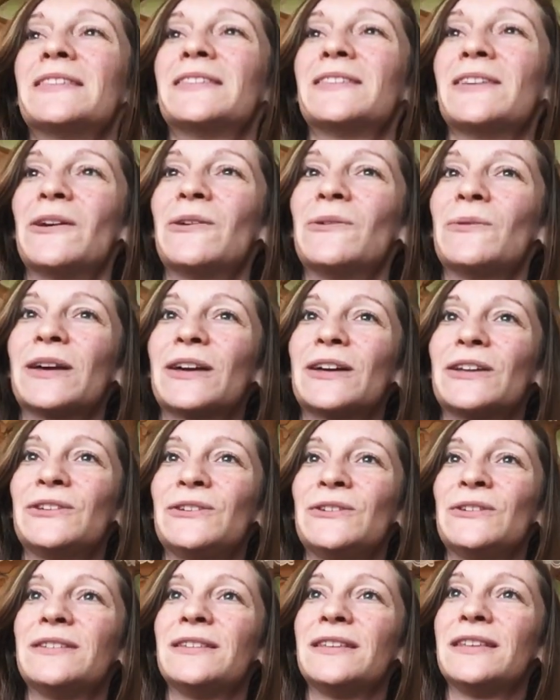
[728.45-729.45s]
So we could
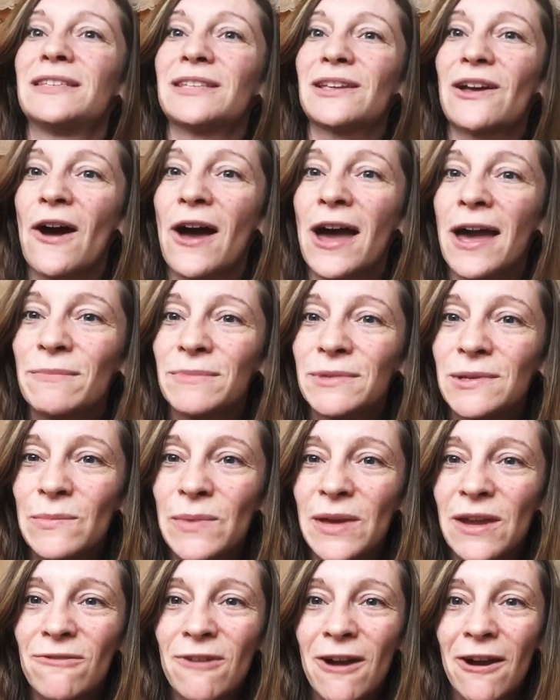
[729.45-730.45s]
use this time to
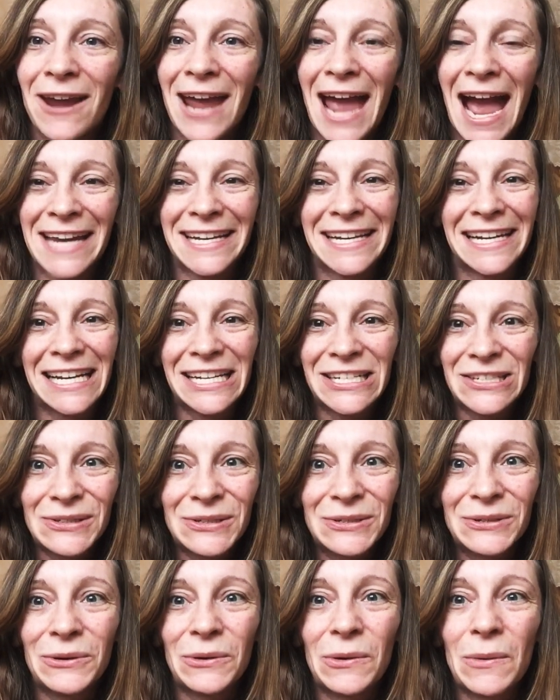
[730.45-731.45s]
be very
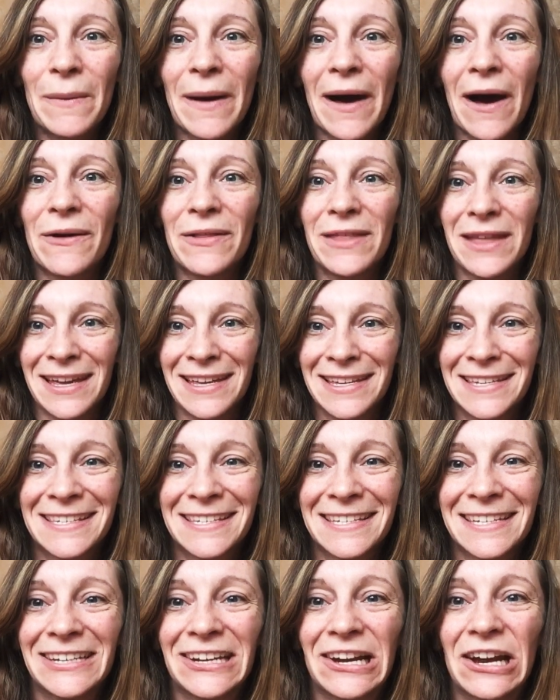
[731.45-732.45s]
analytical about
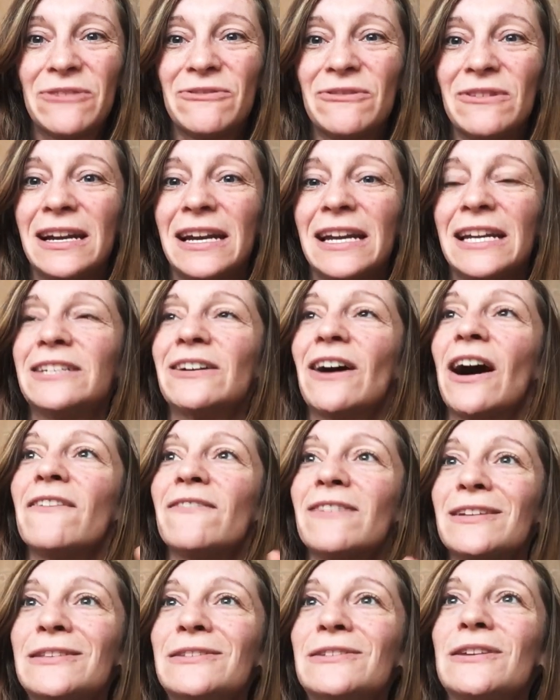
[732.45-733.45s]
this, you know, and really
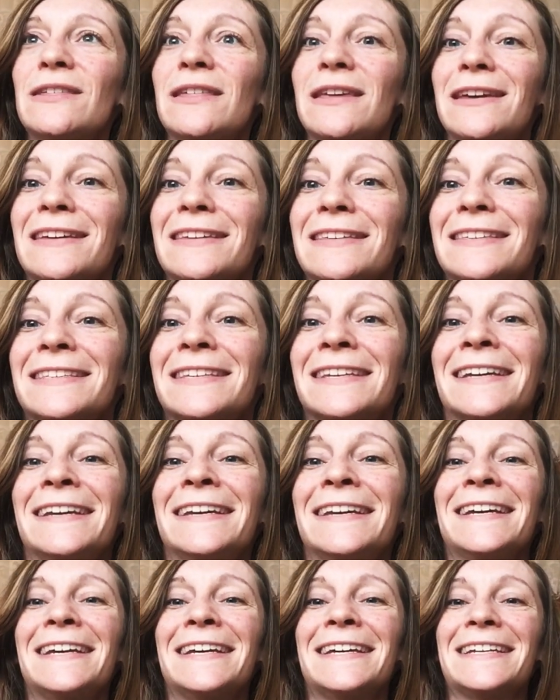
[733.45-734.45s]
dive into this
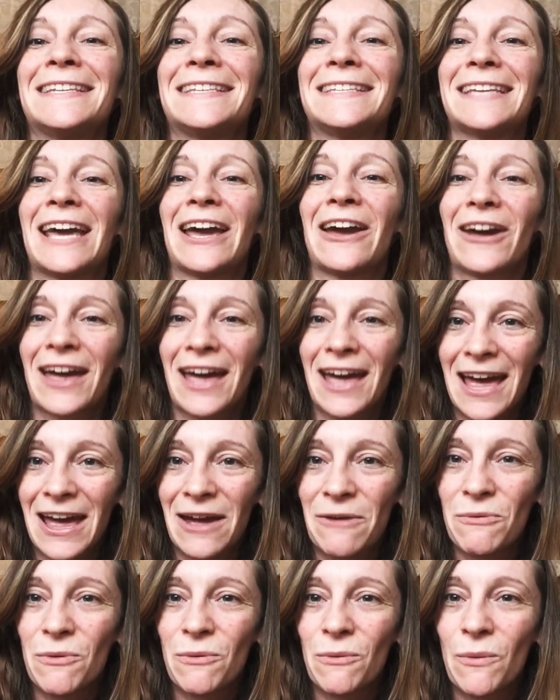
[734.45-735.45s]
and say,
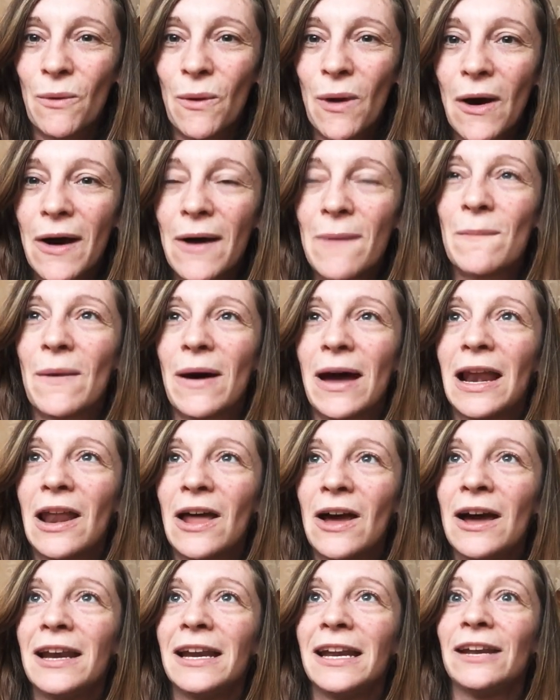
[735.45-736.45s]
okay, well, what am I
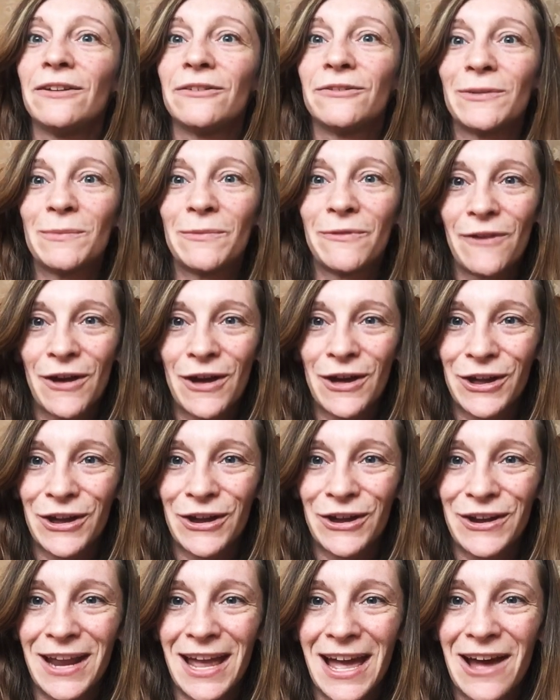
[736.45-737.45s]
learning from Virgo
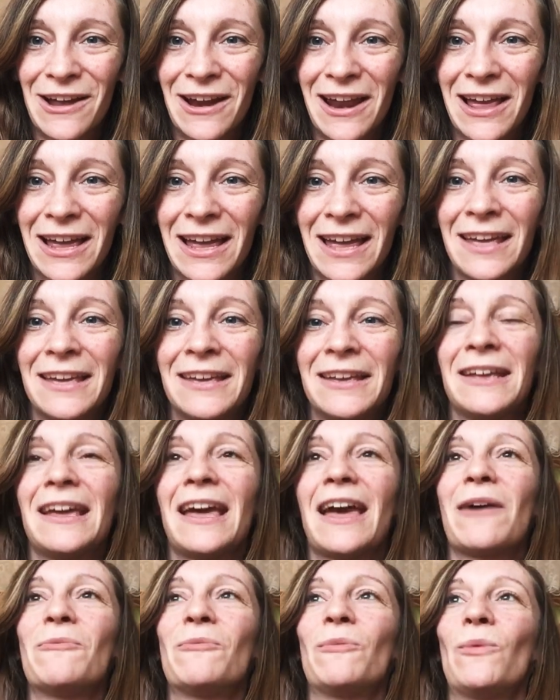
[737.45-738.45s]
now? Like,
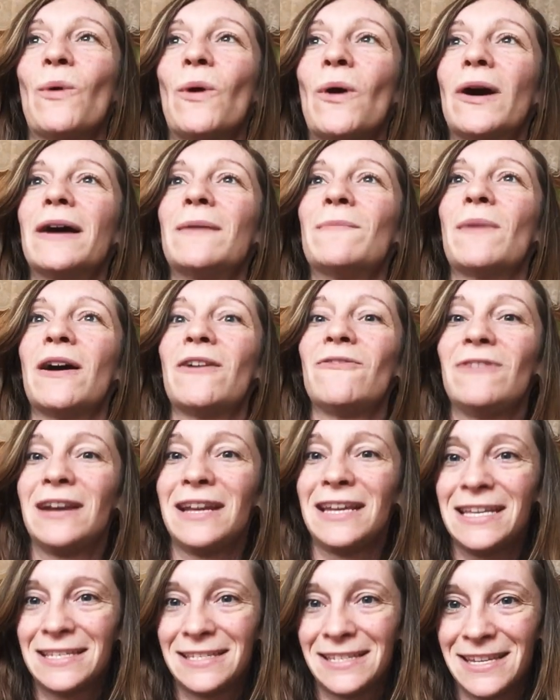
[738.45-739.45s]
and what am I
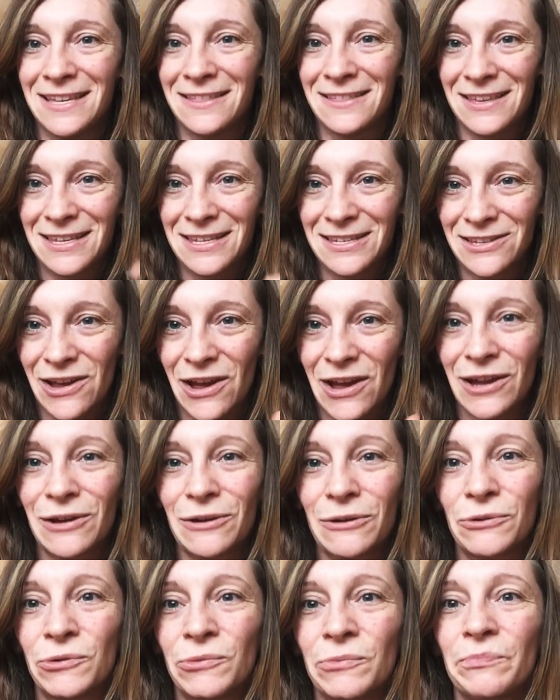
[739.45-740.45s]
releasing this
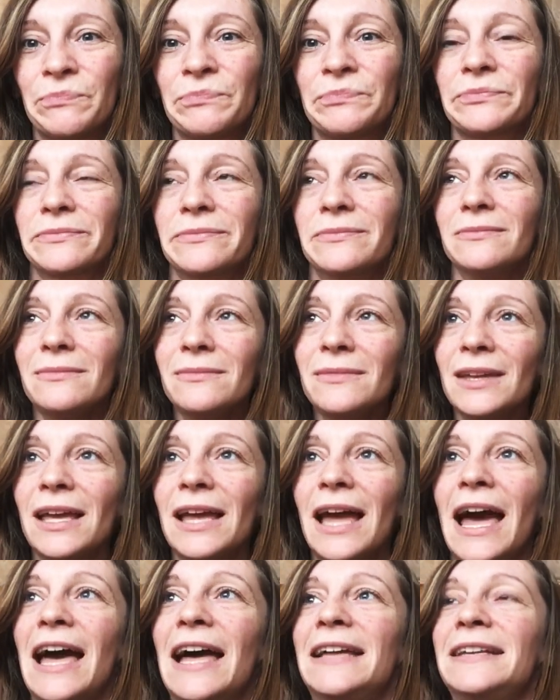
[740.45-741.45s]
cycle?
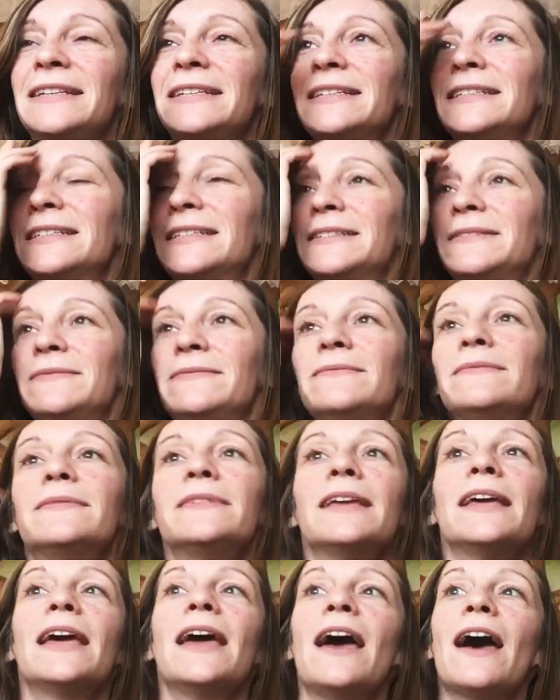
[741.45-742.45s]
And
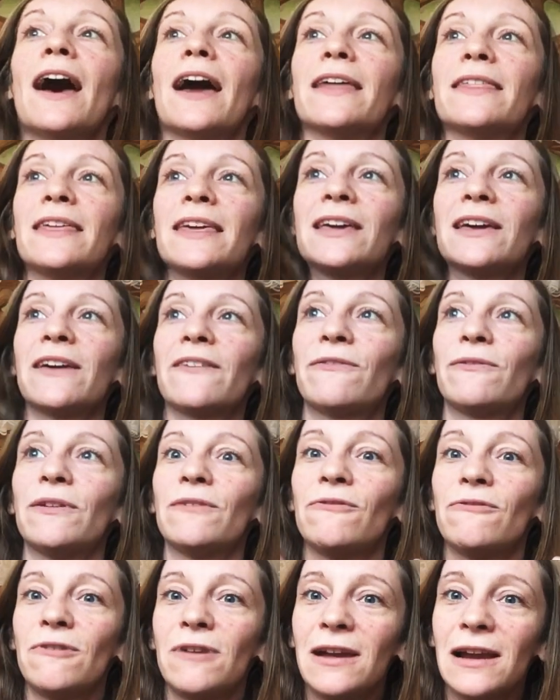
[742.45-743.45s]
I think if we're
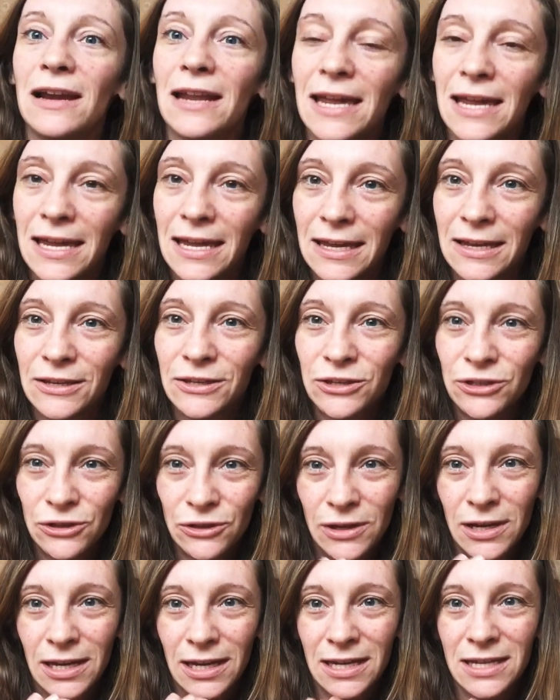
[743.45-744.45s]
really
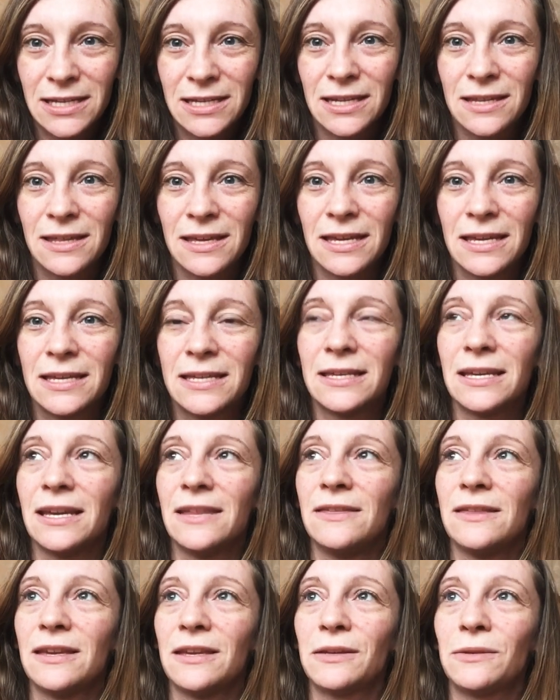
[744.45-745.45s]
tuning into this
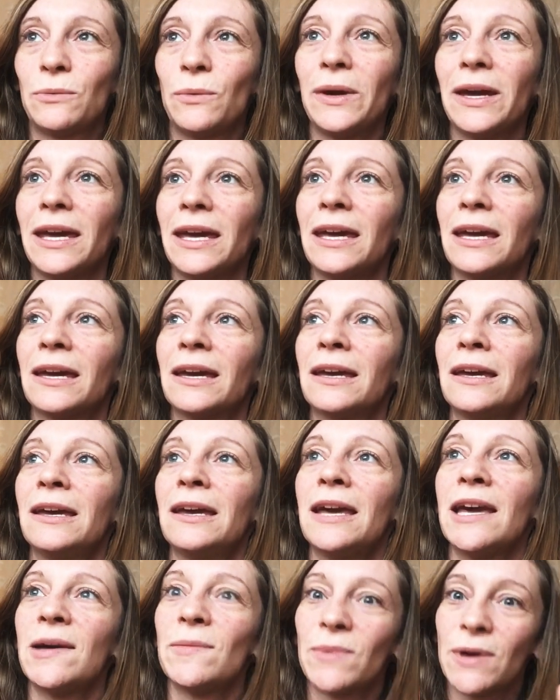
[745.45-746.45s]
in this week,
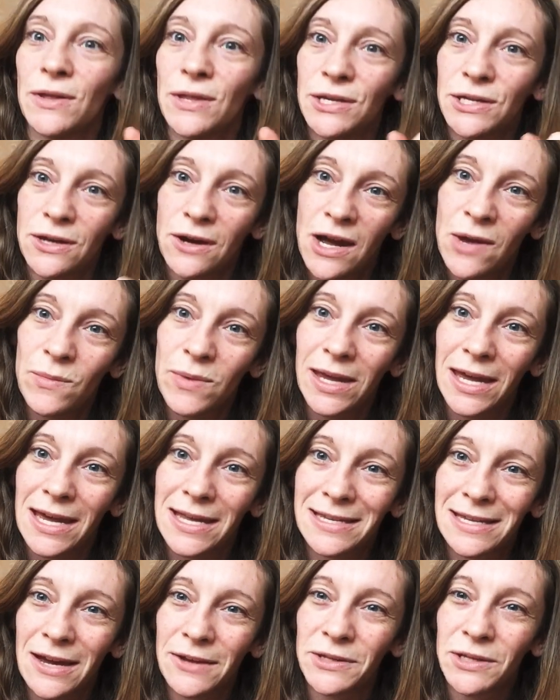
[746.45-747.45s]
by the time we
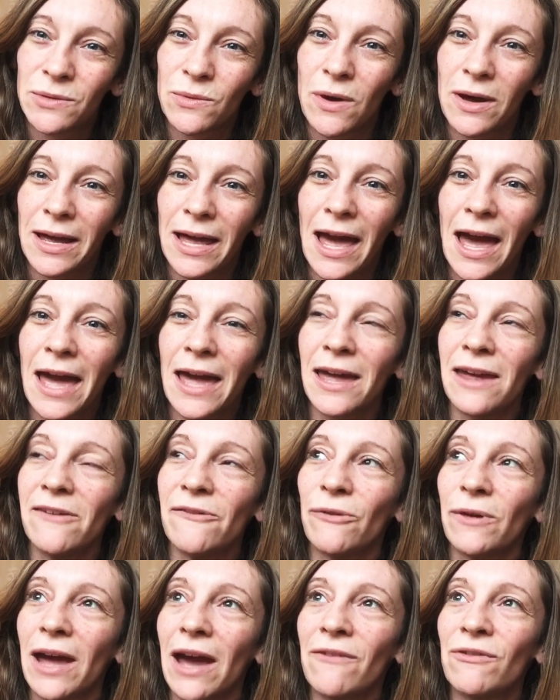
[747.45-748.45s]
get down to our cave,
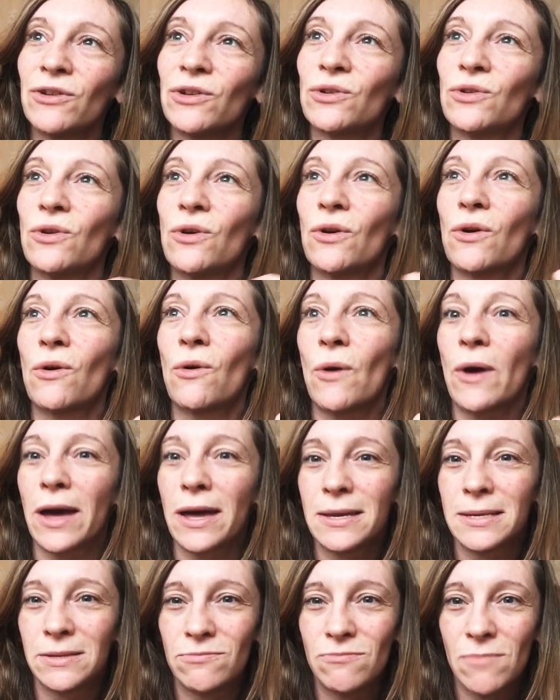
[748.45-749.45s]
we haven't got
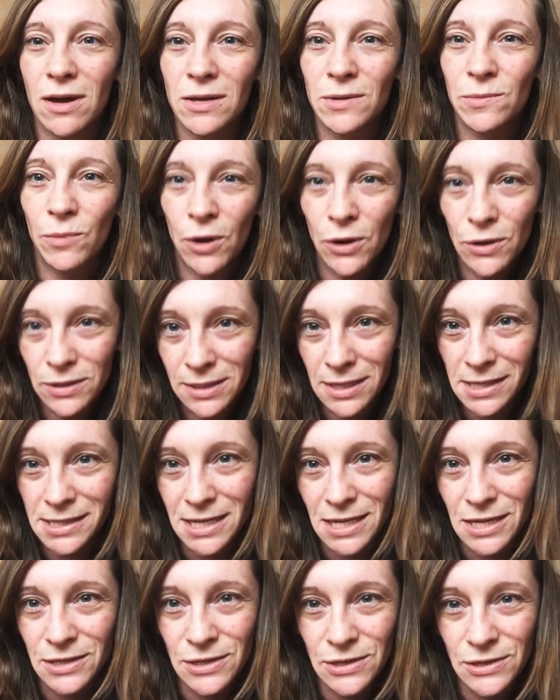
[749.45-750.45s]
quite as much
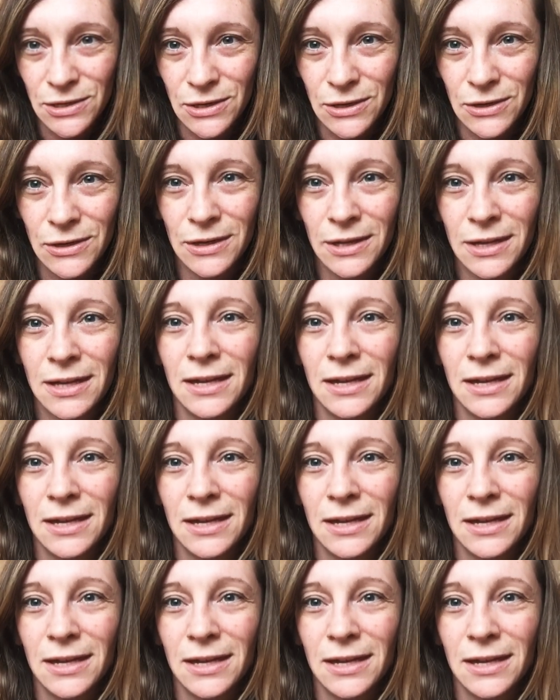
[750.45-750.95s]
processing to do.